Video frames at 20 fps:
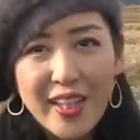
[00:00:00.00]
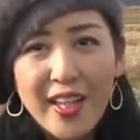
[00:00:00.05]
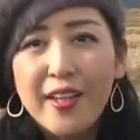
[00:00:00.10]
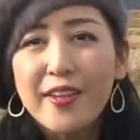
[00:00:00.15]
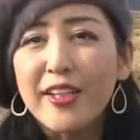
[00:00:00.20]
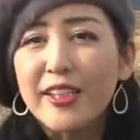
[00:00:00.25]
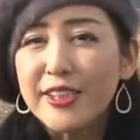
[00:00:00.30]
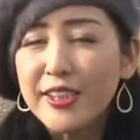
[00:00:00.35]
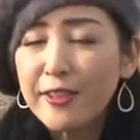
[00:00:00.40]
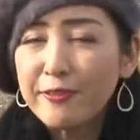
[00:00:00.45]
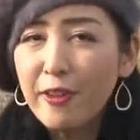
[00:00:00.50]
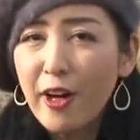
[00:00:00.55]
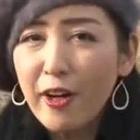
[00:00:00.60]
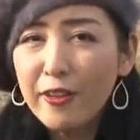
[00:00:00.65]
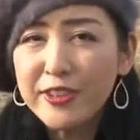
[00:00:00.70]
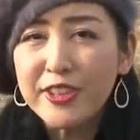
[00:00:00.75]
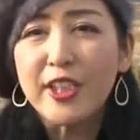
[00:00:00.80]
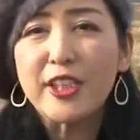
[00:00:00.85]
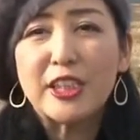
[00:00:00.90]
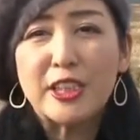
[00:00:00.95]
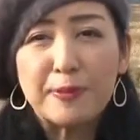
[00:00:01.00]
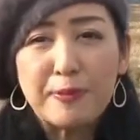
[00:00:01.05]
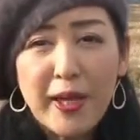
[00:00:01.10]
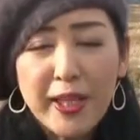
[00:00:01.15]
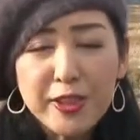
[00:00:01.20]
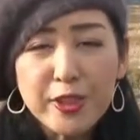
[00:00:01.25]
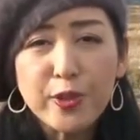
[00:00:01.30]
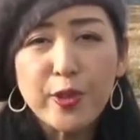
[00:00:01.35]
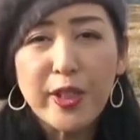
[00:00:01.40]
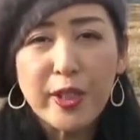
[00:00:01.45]
This involves
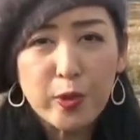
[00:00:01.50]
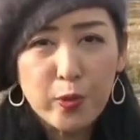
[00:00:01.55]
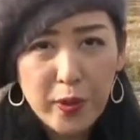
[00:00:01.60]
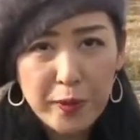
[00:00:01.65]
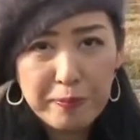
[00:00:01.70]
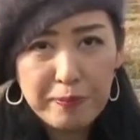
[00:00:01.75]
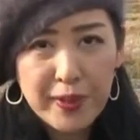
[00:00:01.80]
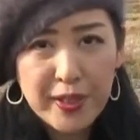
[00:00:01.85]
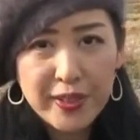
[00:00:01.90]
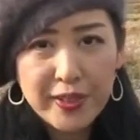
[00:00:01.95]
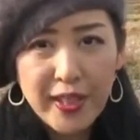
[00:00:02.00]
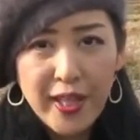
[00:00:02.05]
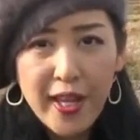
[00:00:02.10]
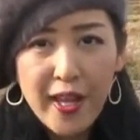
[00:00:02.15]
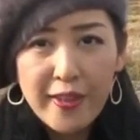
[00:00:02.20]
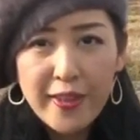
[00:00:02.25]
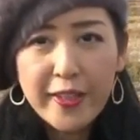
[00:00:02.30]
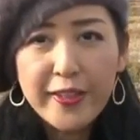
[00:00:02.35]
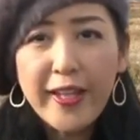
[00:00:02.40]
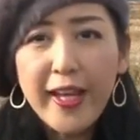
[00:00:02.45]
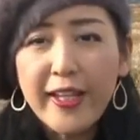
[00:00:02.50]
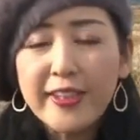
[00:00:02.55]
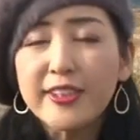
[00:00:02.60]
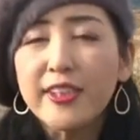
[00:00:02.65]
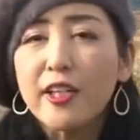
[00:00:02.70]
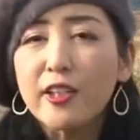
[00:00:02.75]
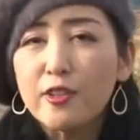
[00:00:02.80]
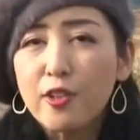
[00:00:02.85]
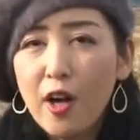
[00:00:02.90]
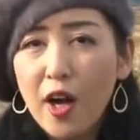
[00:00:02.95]
special equipment that takes
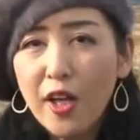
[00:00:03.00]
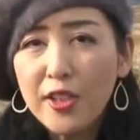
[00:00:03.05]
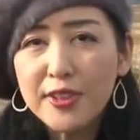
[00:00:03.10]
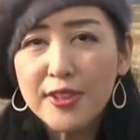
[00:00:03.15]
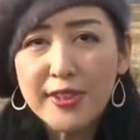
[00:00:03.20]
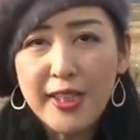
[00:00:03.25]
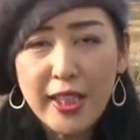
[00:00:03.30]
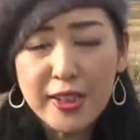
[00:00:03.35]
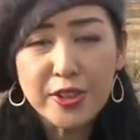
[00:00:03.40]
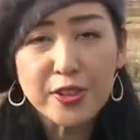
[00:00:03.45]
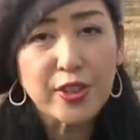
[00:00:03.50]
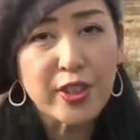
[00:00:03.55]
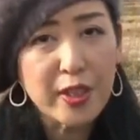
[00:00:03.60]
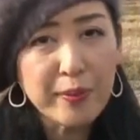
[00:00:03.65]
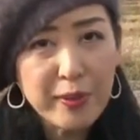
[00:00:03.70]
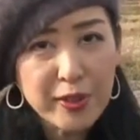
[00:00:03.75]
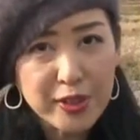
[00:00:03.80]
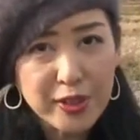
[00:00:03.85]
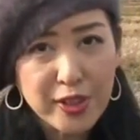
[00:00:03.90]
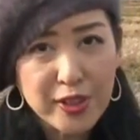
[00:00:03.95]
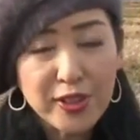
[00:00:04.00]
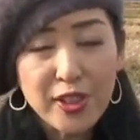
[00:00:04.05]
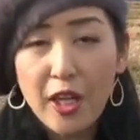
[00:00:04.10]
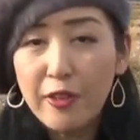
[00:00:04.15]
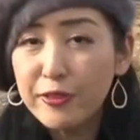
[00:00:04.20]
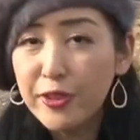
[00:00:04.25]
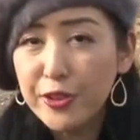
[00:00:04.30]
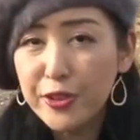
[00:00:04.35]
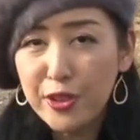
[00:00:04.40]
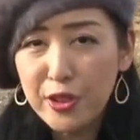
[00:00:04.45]
cross-sectional images
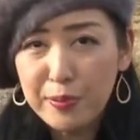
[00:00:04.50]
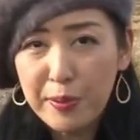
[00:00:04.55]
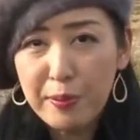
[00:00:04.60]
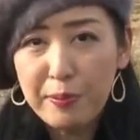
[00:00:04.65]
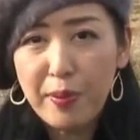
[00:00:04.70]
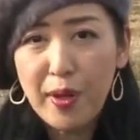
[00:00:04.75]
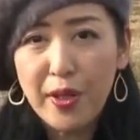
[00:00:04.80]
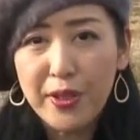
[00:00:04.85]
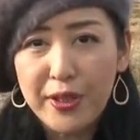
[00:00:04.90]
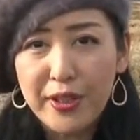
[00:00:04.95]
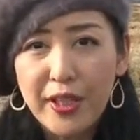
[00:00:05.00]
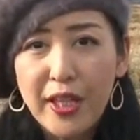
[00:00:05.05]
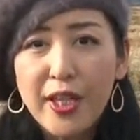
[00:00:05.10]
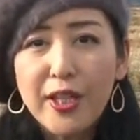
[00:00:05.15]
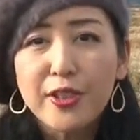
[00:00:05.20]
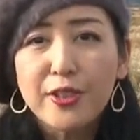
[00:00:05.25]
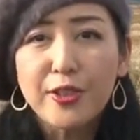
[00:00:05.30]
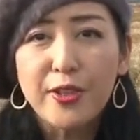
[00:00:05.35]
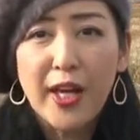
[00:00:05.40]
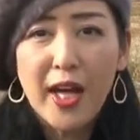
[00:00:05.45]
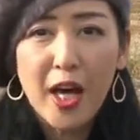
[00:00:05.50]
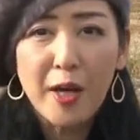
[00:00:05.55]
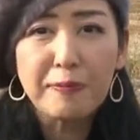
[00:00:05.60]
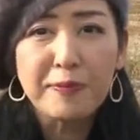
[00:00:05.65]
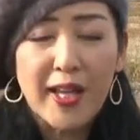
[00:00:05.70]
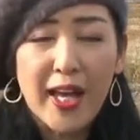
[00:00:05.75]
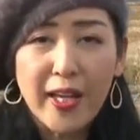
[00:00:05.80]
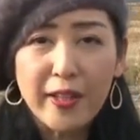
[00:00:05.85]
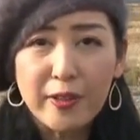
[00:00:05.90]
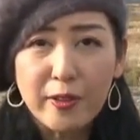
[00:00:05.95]
of the human body to help
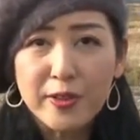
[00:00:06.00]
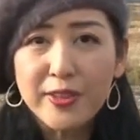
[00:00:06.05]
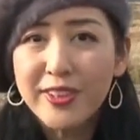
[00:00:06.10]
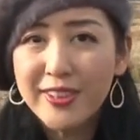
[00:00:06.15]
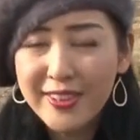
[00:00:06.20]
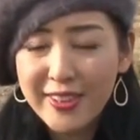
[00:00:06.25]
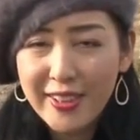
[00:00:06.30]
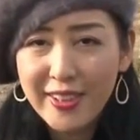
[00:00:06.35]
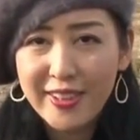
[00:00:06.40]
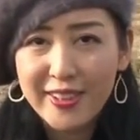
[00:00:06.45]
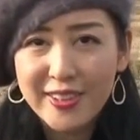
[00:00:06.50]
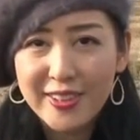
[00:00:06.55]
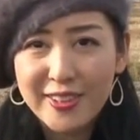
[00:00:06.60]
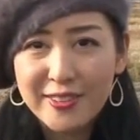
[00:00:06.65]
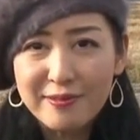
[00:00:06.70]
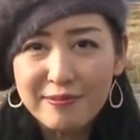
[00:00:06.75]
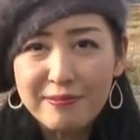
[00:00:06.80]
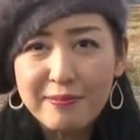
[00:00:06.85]
diagnose disease.